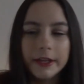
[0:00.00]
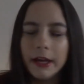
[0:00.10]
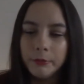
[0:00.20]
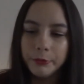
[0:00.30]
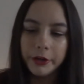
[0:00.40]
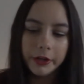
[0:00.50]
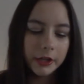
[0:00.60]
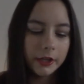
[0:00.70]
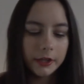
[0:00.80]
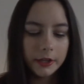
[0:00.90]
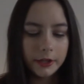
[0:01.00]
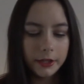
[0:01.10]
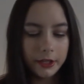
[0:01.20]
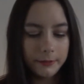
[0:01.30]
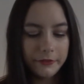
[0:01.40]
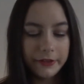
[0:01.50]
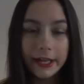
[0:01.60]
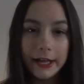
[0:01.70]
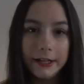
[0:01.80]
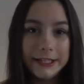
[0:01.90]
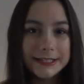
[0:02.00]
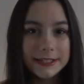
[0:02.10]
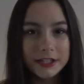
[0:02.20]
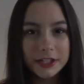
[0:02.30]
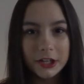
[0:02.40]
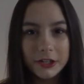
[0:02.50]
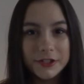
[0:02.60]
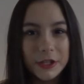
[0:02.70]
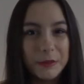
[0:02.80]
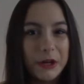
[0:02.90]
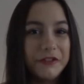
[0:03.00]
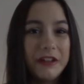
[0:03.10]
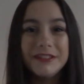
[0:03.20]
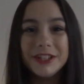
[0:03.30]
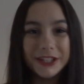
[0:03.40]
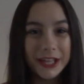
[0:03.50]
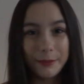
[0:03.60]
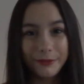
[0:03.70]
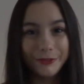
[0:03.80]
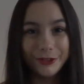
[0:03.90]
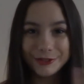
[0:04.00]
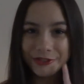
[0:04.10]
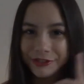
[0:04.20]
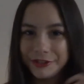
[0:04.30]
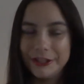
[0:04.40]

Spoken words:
the camera. If I can, I'll insert a close up, but I've never done that before. So I don't,